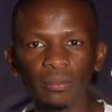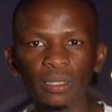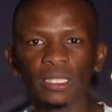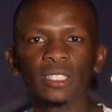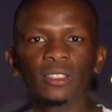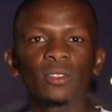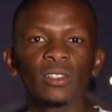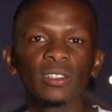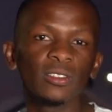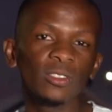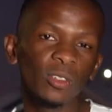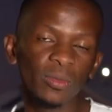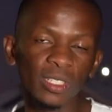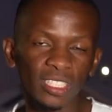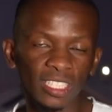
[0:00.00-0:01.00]
But there's only
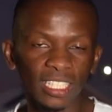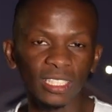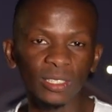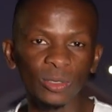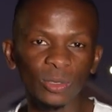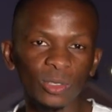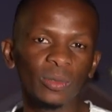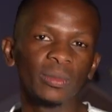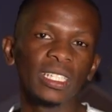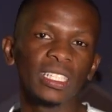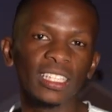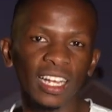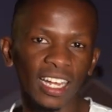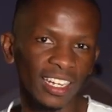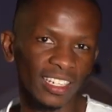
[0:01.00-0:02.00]
so much I can do to
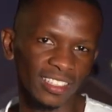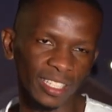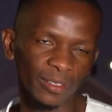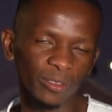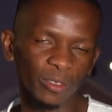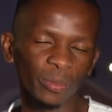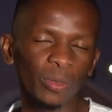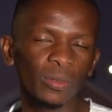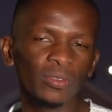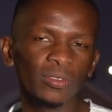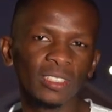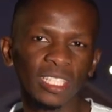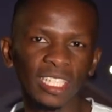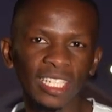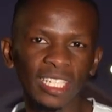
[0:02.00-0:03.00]
make the car theft proof.
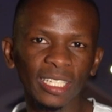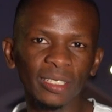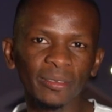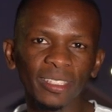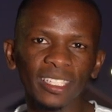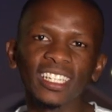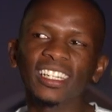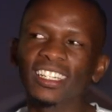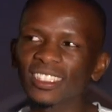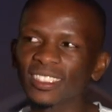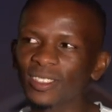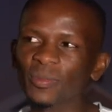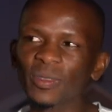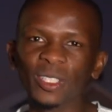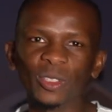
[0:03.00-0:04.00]
But at
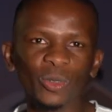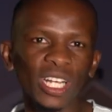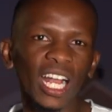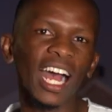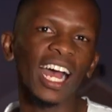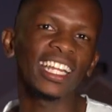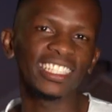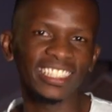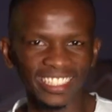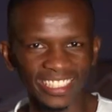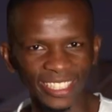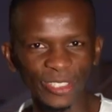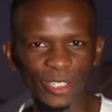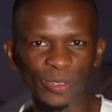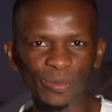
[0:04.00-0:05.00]
least you must work hard,
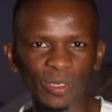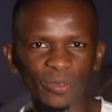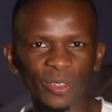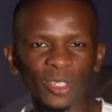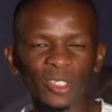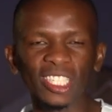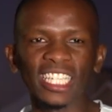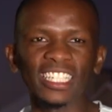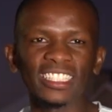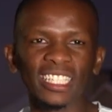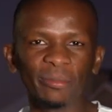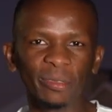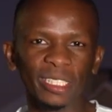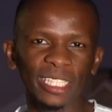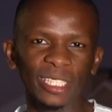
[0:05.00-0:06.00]
before you take
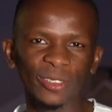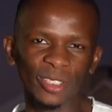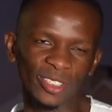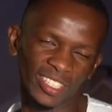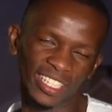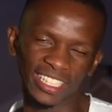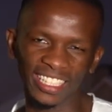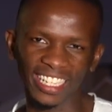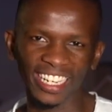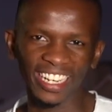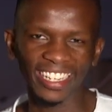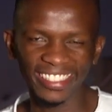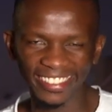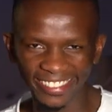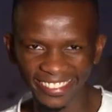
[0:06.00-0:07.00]
something or you take the car.